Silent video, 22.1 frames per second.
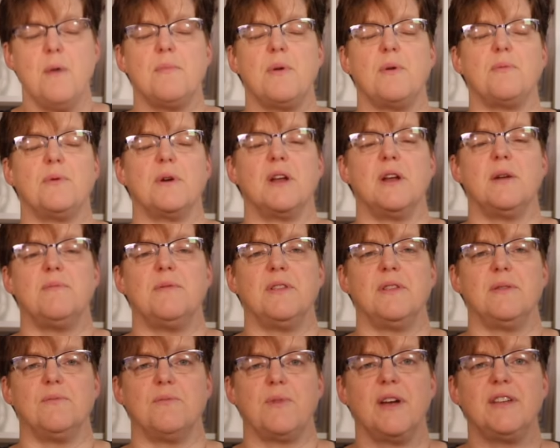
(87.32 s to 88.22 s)
But we're going to
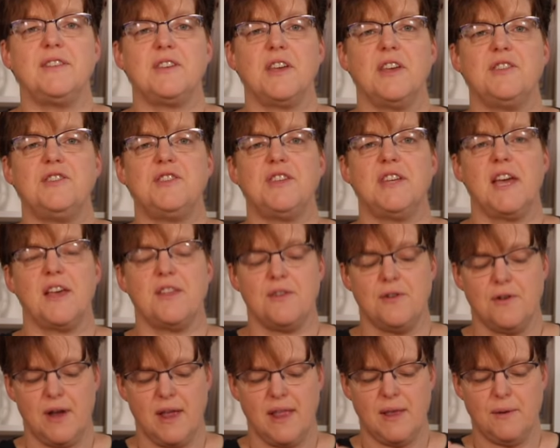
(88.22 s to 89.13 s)
put them right sides
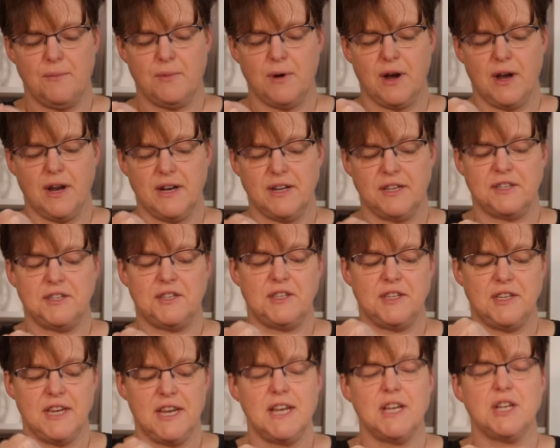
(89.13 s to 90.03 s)
together, and then we're going to
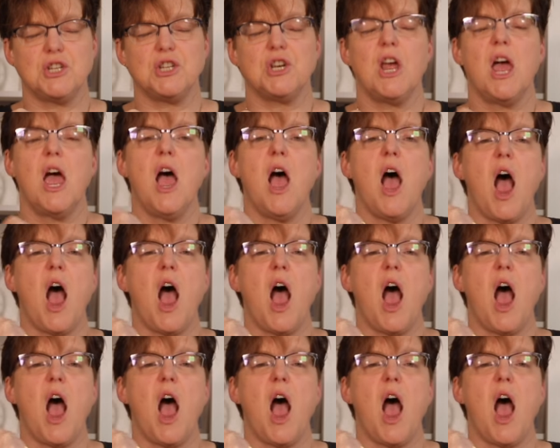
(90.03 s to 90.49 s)
stitch